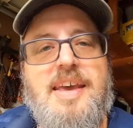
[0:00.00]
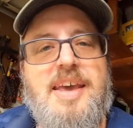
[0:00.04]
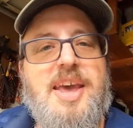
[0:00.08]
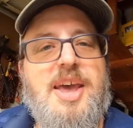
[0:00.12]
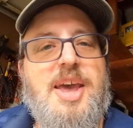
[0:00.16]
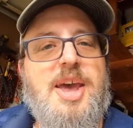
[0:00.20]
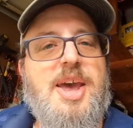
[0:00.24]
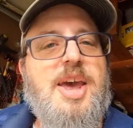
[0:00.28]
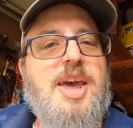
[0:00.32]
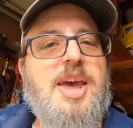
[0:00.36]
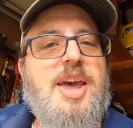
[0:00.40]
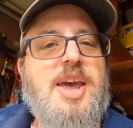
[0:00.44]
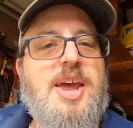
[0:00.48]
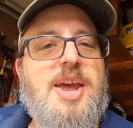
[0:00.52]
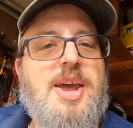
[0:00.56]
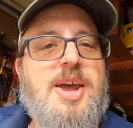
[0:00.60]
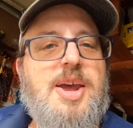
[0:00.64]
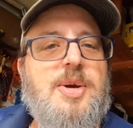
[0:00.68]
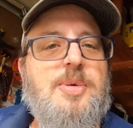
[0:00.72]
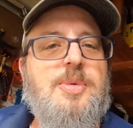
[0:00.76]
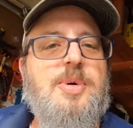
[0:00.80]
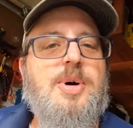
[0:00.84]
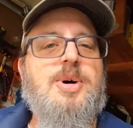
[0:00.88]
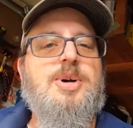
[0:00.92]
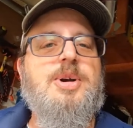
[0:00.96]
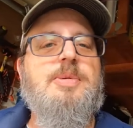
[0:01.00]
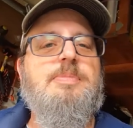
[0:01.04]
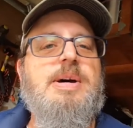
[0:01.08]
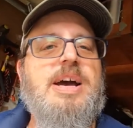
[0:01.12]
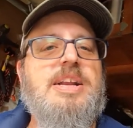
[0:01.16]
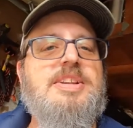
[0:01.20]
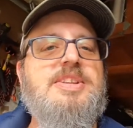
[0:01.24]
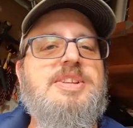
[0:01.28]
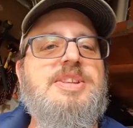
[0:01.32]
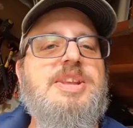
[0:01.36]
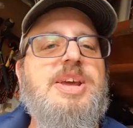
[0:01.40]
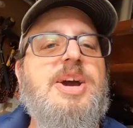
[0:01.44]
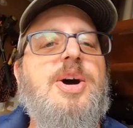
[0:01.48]
Hey, welcome
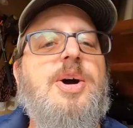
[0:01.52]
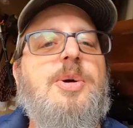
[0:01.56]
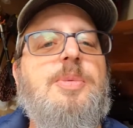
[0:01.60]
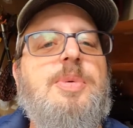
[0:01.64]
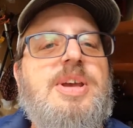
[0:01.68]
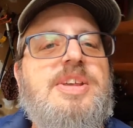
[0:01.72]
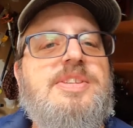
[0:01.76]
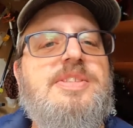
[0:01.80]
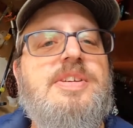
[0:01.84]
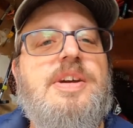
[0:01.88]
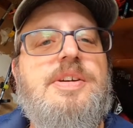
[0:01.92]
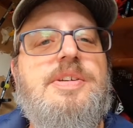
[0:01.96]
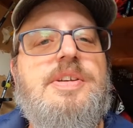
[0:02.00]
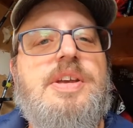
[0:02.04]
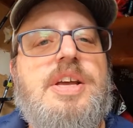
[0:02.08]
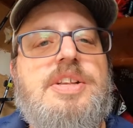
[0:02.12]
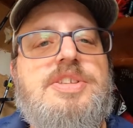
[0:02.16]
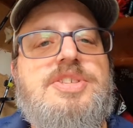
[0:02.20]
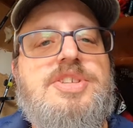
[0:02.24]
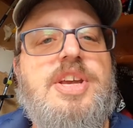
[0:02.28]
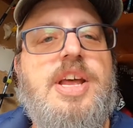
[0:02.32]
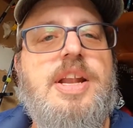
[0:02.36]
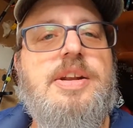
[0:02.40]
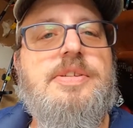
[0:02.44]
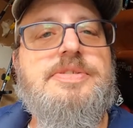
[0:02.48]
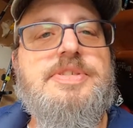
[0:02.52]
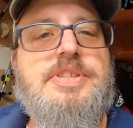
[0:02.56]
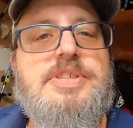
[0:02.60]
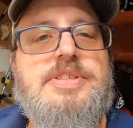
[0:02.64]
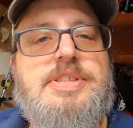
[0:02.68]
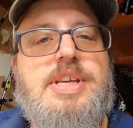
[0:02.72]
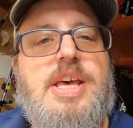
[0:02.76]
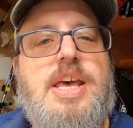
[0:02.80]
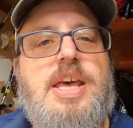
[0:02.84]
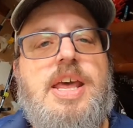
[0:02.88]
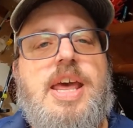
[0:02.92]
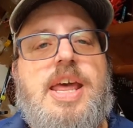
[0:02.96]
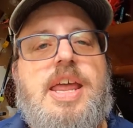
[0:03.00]
back to the Are We There Yet channel.
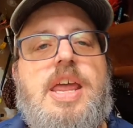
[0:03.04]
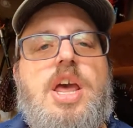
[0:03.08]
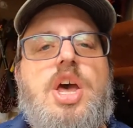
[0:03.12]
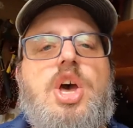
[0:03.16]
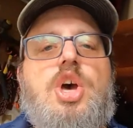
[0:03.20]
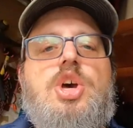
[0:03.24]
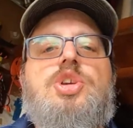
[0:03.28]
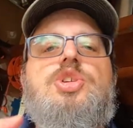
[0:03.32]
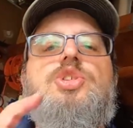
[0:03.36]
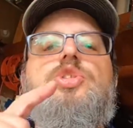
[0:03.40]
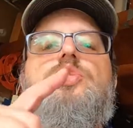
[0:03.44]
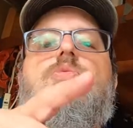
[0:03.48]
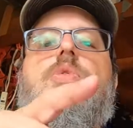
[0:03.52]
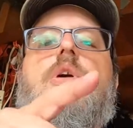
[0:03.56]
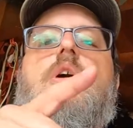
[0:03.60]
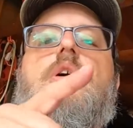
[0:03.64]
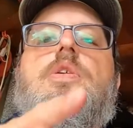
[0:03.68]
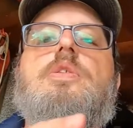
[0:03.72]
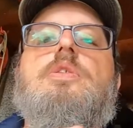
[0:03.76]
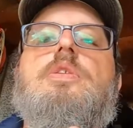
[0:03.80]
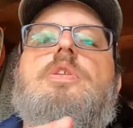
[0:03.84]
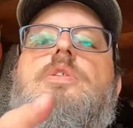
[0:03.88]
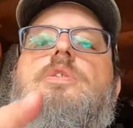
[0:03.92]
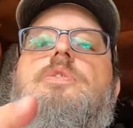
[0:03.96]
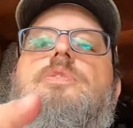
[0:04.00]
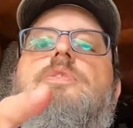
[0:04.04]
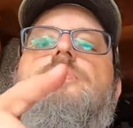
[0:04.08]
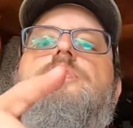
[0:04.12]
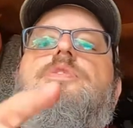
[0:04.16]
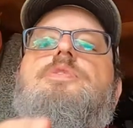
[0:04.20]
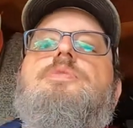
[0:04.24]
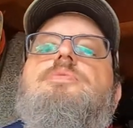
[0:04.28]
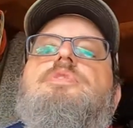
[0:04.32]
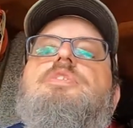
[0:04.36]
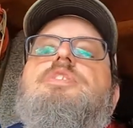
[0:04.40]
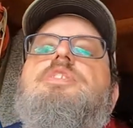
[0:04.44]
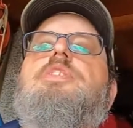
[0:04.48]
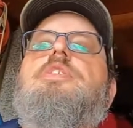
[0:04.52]
Today, you are going to learn a
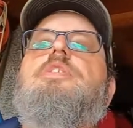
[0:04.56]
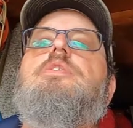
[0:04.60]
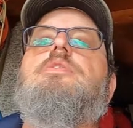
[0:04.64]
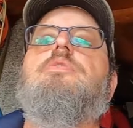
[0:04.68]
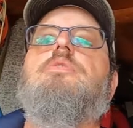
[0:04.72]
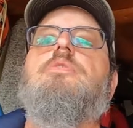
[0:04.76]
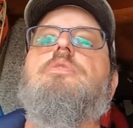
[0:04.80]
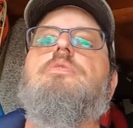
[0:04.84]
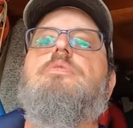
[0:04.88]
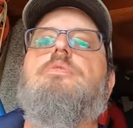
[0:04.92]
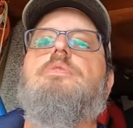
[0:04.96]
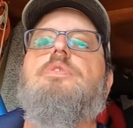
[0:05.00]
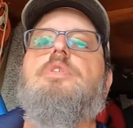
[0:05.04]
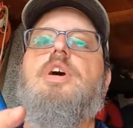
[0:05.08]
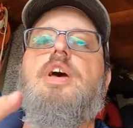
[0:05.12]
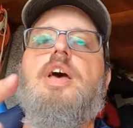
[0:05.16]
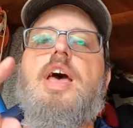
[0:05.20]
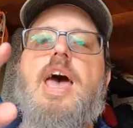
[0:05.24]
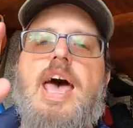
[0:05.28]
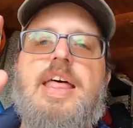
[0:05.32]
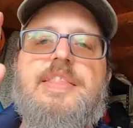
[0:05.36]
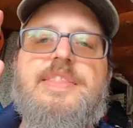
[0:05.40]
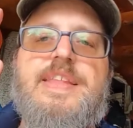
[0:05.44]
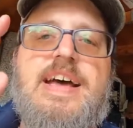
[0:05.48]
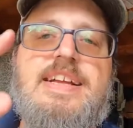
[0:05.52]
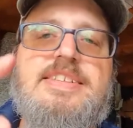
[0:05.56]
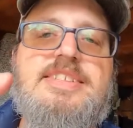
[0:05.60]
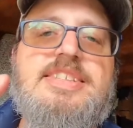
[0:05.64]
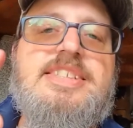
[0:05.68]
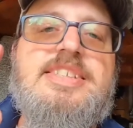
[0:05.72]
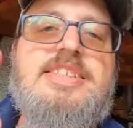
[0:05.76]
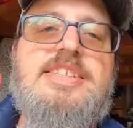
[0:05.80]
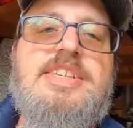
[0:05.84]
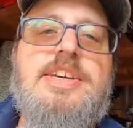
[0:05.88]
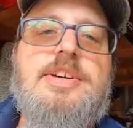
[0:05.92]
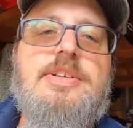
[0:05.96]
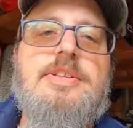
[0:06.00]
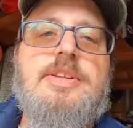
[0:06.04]
new skill. And that
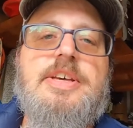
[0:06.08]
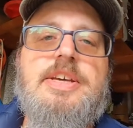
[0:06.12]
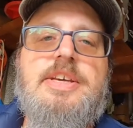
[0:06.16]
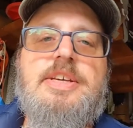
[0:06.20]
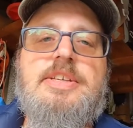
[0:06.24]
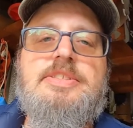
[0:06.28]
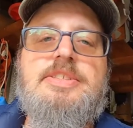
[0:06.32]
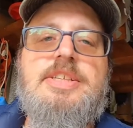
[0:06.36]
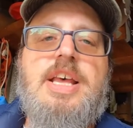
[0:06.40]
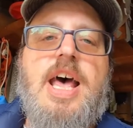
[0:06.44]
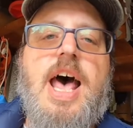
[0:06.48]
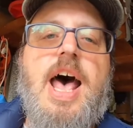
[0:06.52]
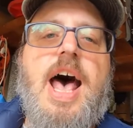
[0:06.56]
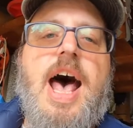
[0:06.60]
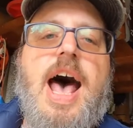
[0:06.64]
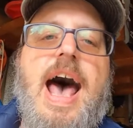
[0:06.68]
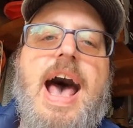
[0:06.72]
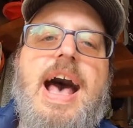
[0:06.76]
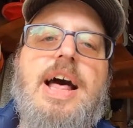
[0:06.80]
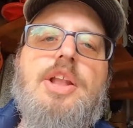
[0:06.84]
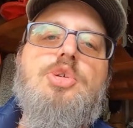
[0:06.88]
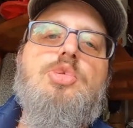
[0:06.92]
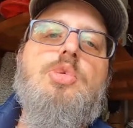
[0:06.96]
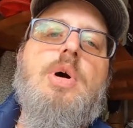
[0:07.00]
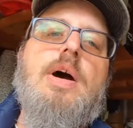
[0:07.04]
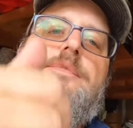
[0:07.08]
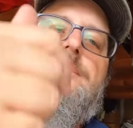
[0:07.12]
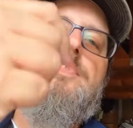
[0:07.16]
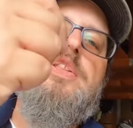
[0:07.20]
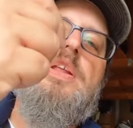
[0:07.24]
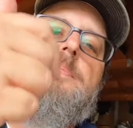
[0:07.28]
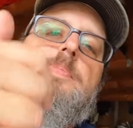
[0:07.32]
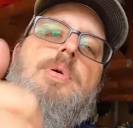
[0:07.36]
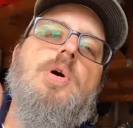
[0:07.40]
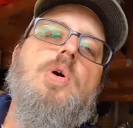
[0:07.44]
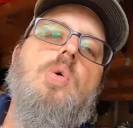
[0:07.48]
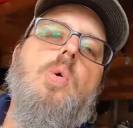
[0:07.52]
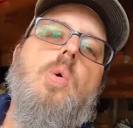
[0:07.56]
skill is, how do I
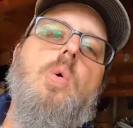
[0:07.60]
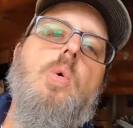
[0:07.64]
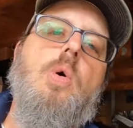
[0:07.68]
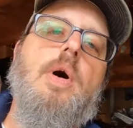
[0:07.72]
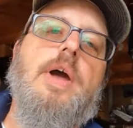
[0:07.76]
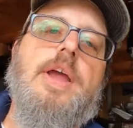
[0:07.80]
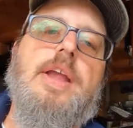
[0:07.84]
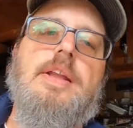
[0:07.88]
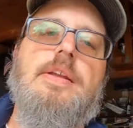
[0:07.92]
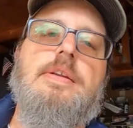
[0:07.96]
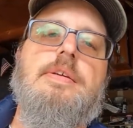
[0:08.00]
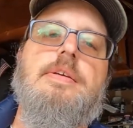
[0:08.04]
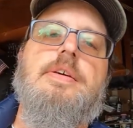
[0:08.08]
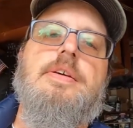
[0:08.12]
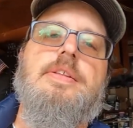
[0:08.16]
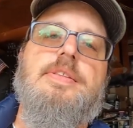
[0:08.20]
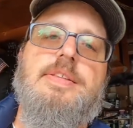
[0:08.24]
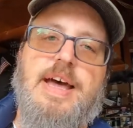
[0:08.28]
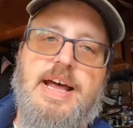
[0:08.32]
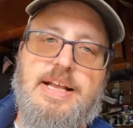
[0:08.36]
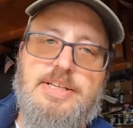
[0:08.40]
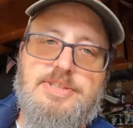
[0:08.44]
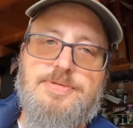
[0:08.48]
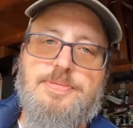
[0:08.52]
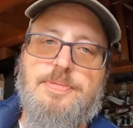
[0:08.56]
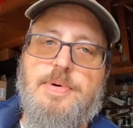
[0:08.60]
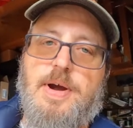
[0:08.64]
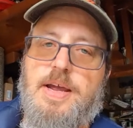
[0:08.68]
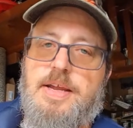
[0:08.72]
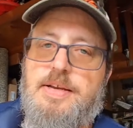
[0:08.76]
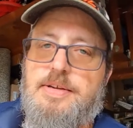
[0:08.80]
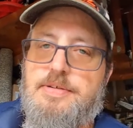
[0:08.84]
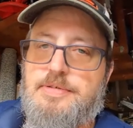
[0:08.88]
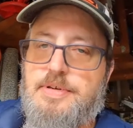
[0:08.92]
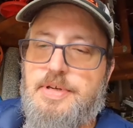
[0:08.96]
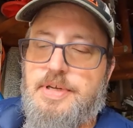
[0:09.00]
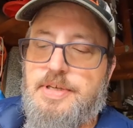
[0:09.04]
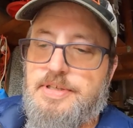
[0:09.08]
flip a coin? That's
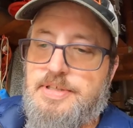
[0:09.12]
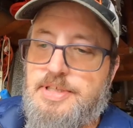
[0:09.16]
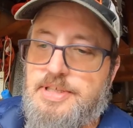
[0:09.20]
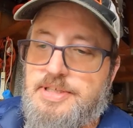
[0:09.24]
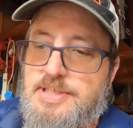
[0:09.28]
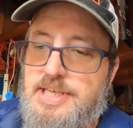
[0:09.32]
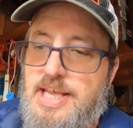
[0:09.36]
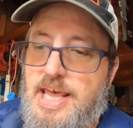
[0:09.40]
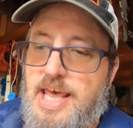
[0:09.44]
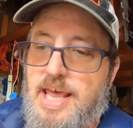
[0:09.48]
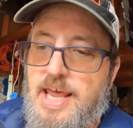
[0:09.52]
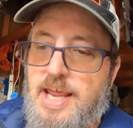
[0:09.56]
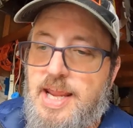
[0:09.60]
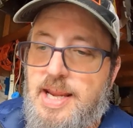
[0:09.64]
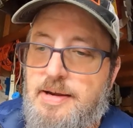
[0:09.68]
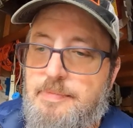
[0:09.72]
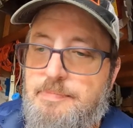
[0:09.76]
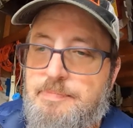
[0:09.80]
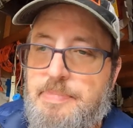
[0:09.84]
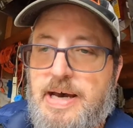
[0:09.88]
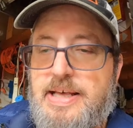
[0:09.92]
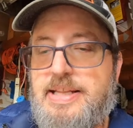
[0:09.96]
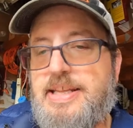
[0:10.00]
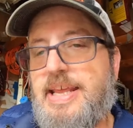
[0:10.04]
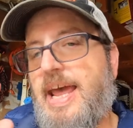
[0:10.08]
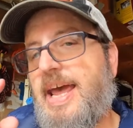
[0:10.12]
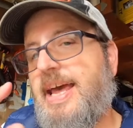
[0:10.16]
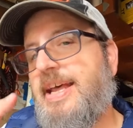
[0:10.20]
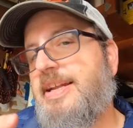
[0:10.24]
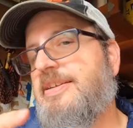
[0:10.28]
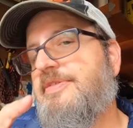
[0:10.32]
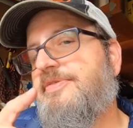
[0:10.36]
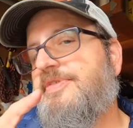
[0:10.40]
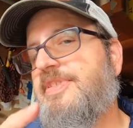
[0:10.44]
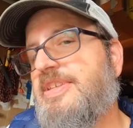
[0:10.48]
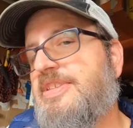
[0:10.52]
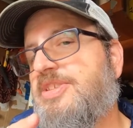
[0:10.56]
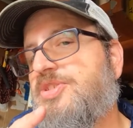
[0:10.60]
right. Today, by the
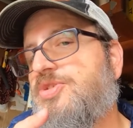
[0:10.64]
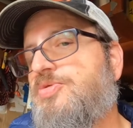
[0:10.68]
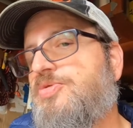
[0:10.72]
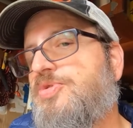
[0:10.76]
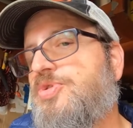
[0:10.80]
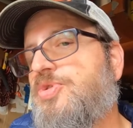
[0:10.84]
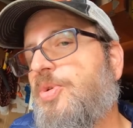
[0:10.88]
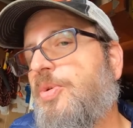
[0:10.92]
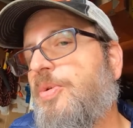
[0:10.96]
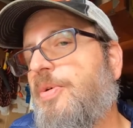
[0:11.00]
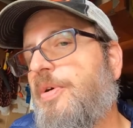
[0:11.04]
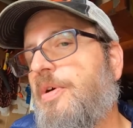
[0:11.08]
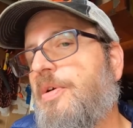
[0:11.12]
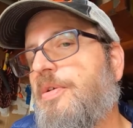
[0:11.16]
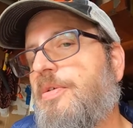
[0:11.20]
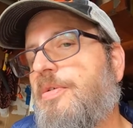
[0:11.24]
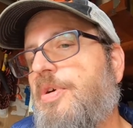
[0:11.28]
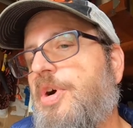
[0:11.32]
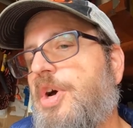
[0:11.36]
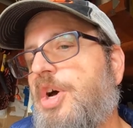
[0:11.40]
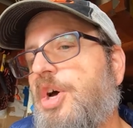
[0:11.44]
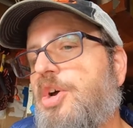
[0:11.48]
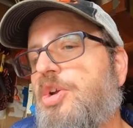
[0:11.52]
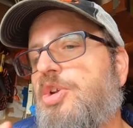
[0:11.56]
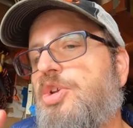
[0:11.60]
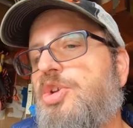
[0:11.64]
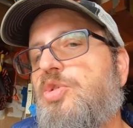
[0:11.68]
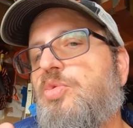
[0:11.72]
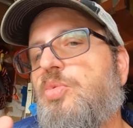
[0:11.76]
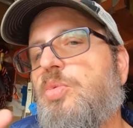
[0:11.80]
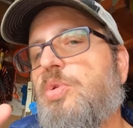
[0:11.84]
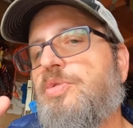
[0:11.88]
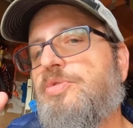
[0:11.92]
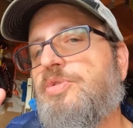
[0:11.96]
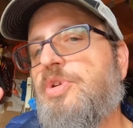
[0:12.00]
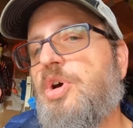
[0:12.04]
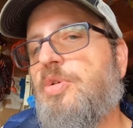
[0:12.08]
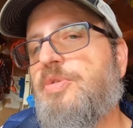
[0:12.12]
end of this tutorial, you
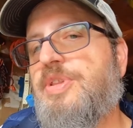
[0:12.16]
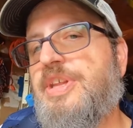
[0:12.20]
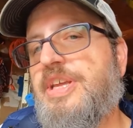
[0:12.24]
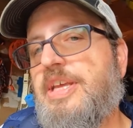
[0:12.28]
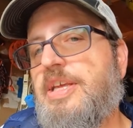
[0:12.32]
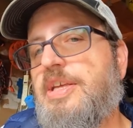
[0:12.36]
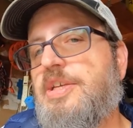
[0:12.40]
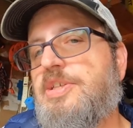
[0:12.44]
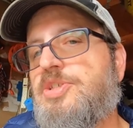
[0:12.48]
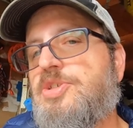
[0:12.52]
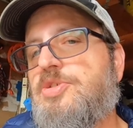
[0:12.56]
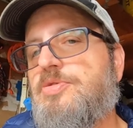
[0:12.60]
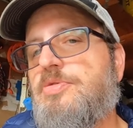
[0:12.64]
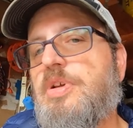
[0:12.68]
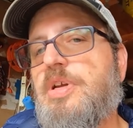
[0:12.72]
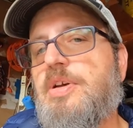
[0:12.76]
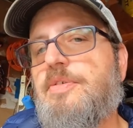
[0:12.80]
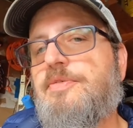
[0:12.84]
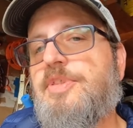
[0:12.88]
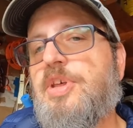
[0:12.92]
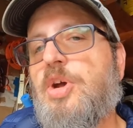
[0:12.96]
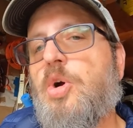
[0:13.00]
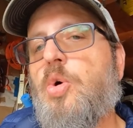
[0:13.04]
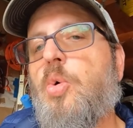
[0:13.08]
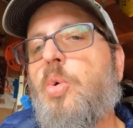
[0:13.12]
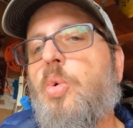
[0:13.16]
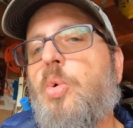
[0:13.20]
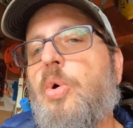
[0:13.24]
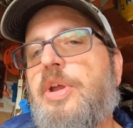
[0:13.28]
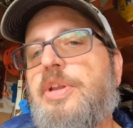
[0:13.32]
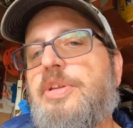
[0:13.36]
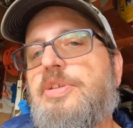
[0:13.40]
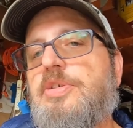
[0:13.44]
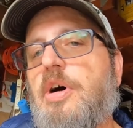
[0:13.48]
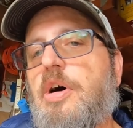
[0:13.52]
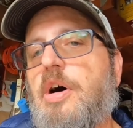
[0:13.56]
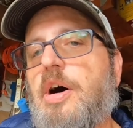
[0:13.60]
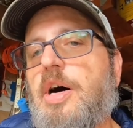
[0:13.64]
will know the history of the
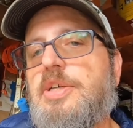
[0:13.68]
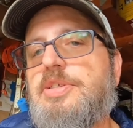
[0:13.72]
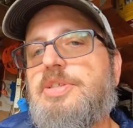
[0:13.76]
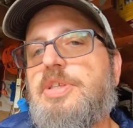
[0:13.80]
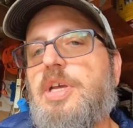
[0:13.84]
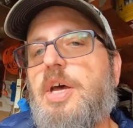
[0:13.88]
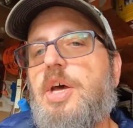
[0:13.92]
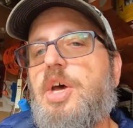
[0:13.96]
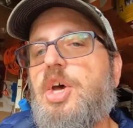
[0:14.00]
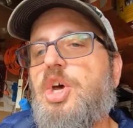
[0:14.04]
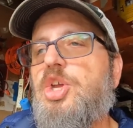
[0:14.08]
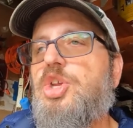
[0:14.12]
coin toss.